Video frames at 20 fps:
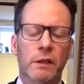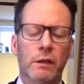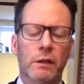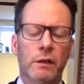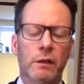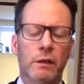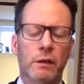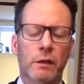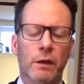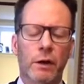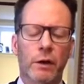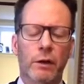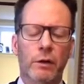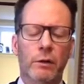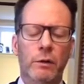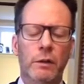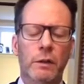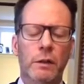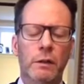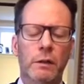
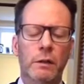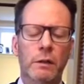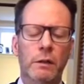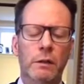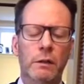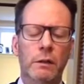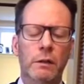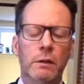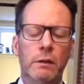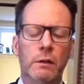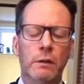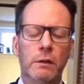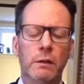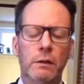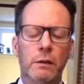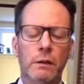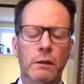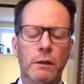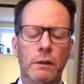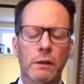go
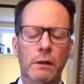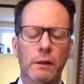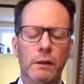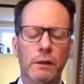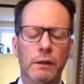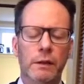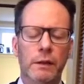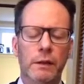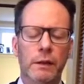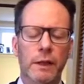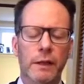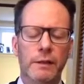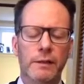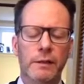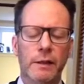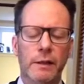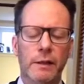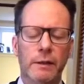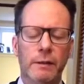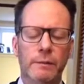on the exhale.